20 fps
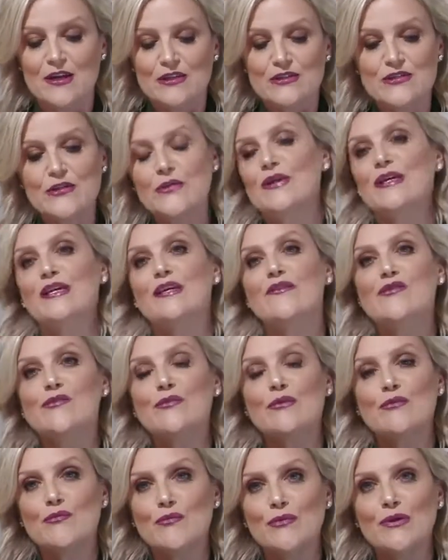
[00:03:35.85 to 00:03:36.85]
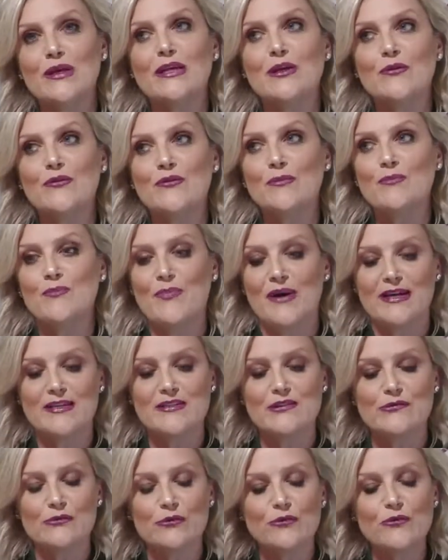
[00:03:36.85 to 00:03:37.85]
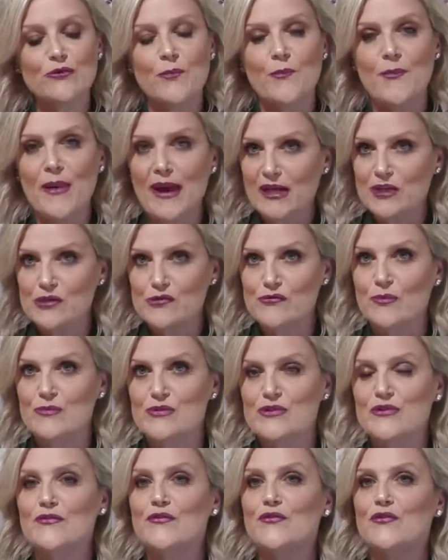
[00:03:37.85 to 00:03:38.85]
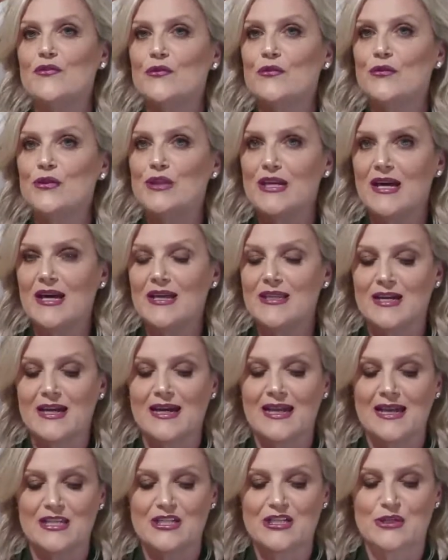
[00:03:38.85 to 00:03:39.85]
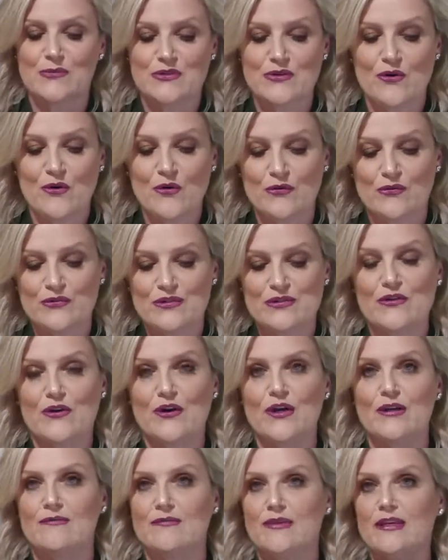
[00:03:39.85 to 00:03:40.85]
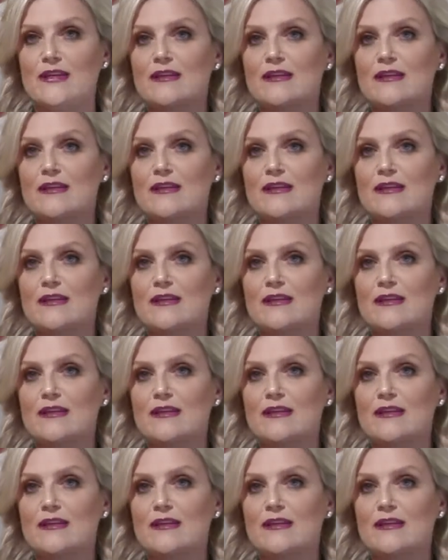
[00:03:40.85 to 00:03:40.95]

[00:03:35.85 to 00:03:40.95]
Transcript: So it gives you a really good base or a good backdrop to view the other colour chips on. So here's